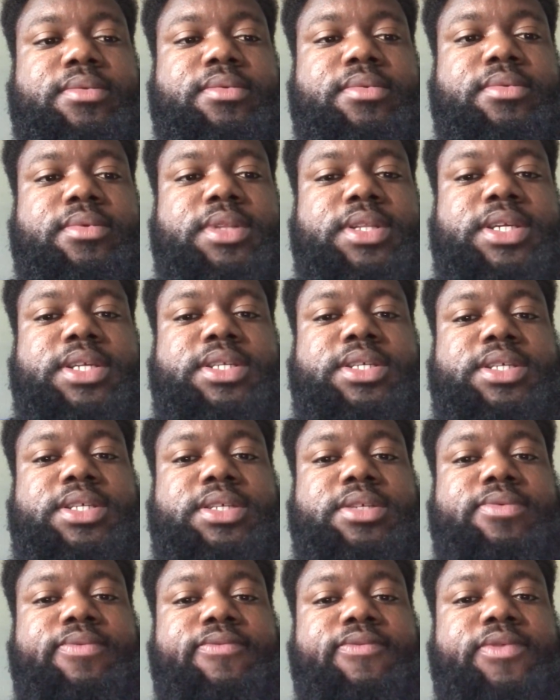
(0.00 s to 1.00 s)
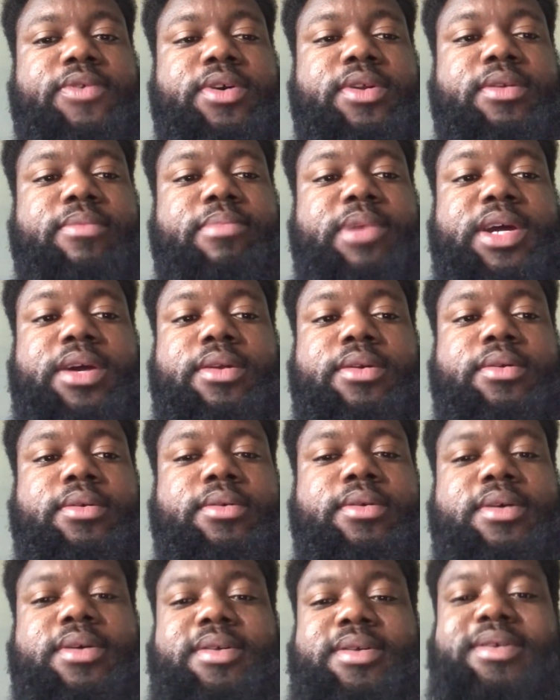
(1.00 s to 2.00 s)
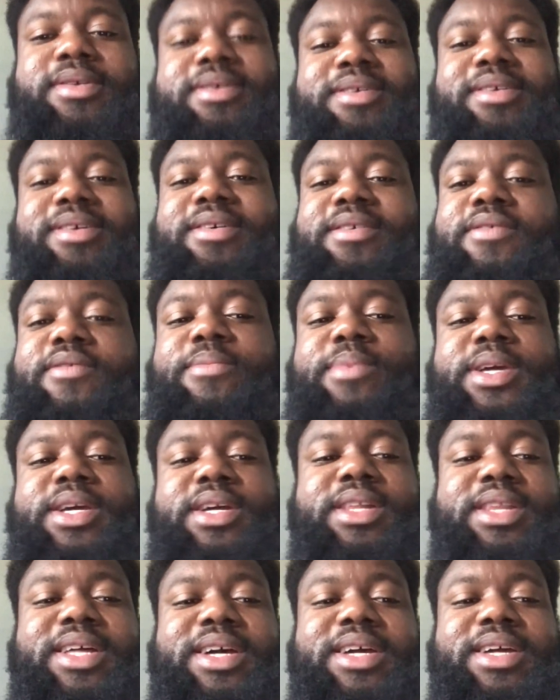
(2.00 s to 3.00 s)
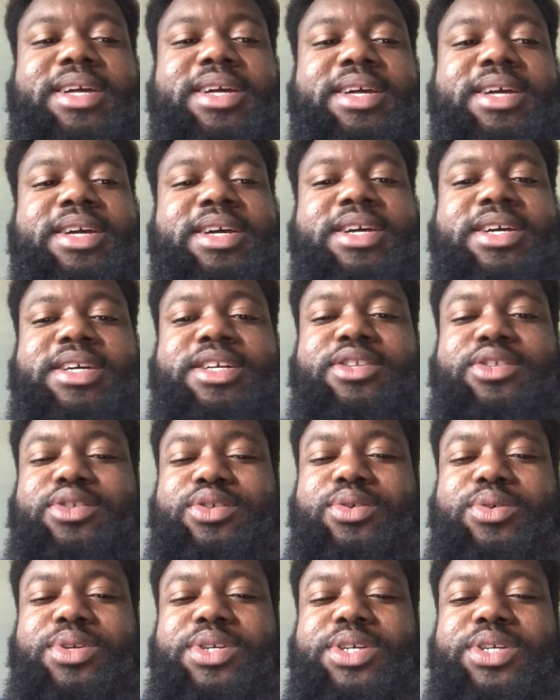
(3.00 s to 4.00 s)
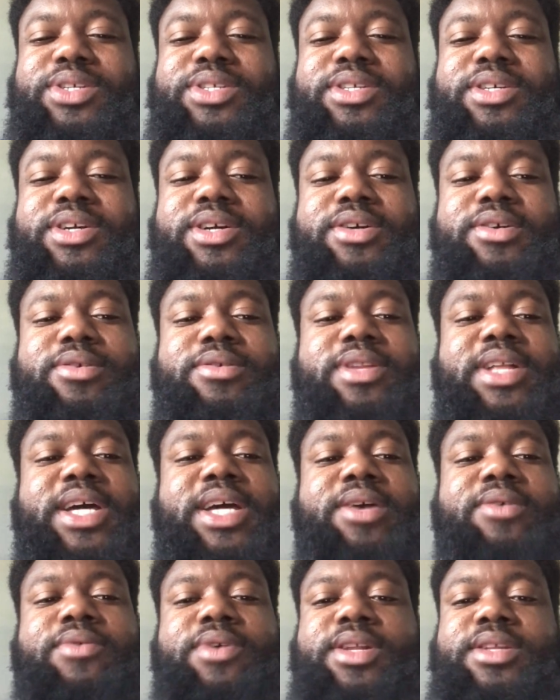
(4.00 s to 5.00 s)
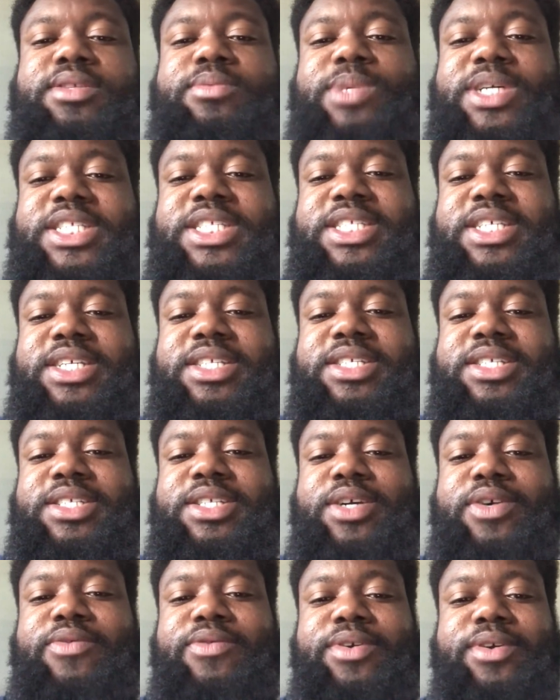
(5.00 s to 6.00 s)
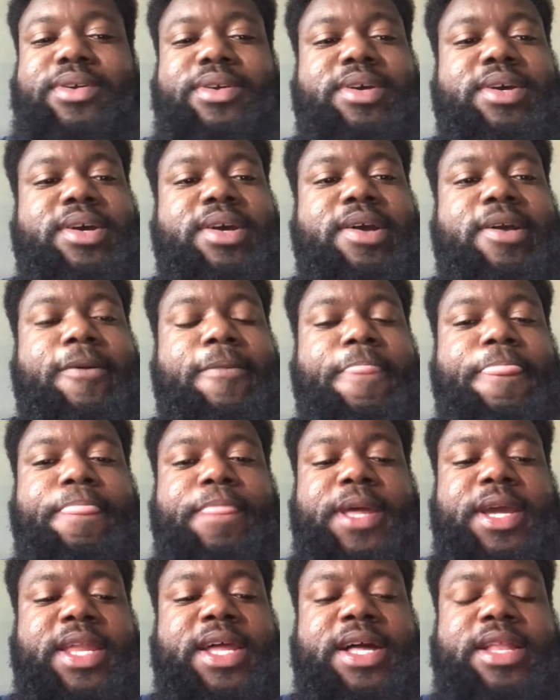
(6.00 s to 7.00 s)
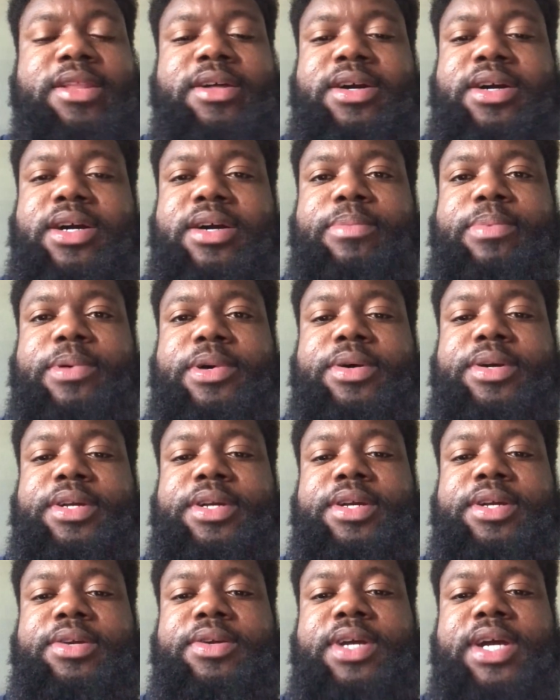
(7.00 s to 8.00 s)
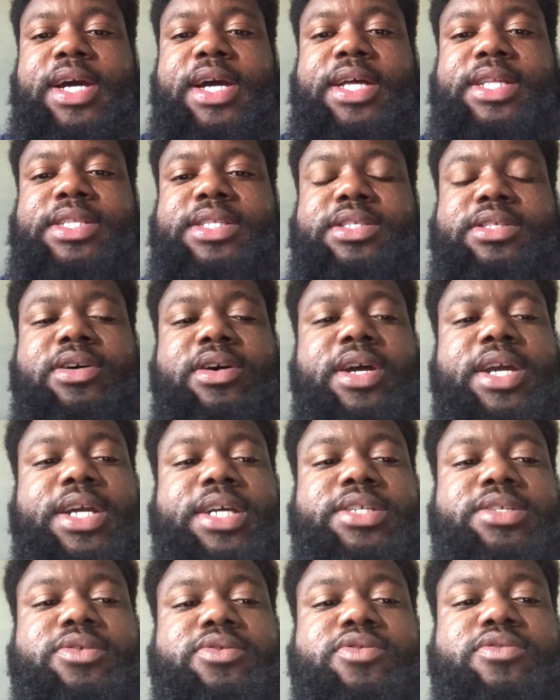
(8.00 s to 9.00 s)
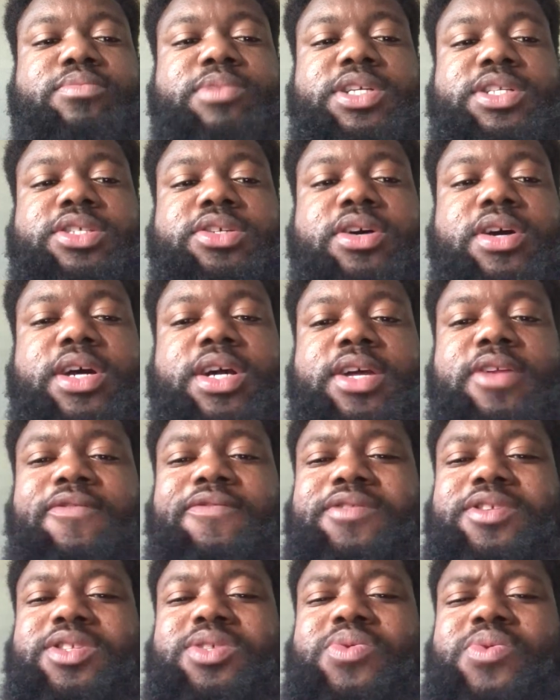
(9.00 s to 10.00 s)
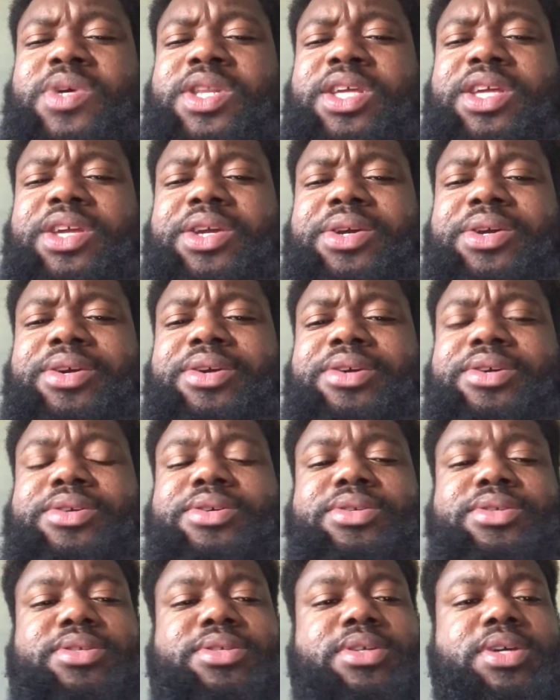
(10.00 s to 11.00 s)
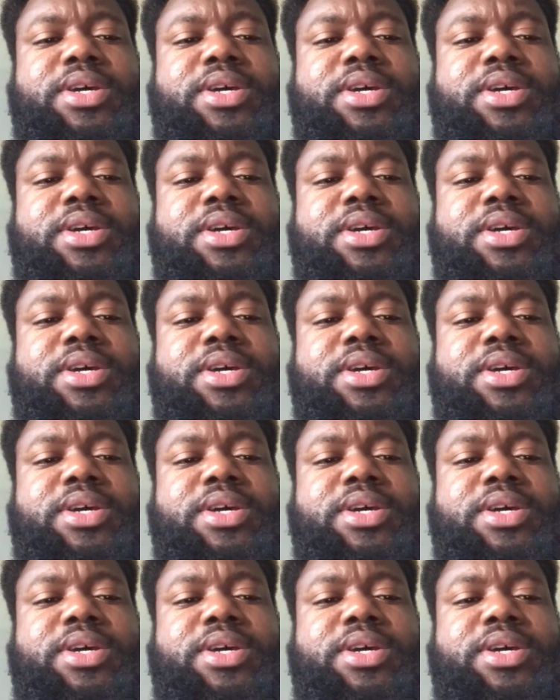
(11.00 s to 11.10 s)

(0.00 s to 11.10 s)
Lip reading: this is for the better? You know what I mean? Like 2 years ago, like when is my sentence over? Then I look up on here, you got targets who's been targeted for 20 years,